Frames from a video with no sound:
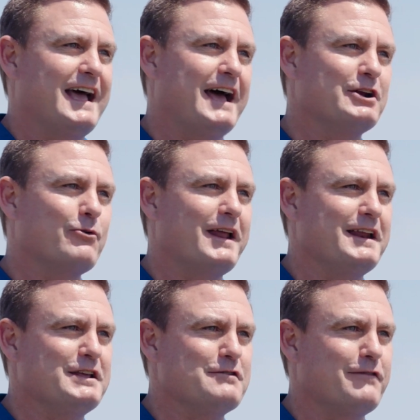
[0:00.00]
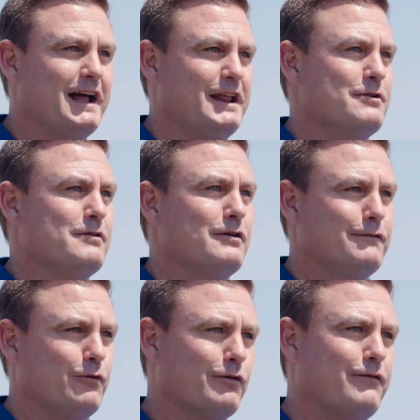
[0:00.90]
and creating new value
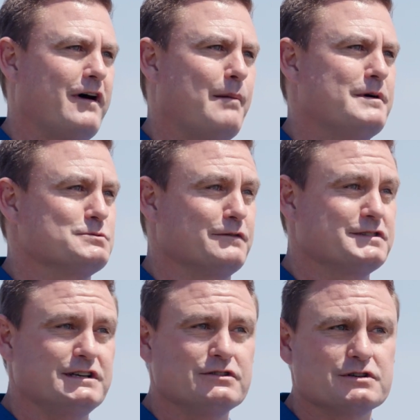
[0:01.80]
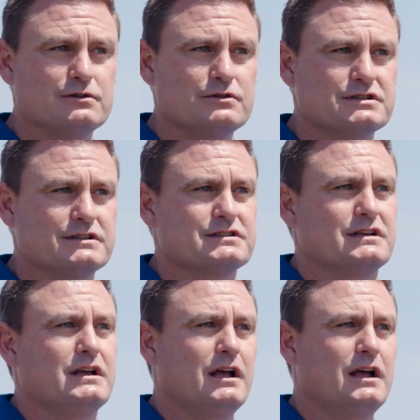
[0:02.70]
for farmers with seed solutions,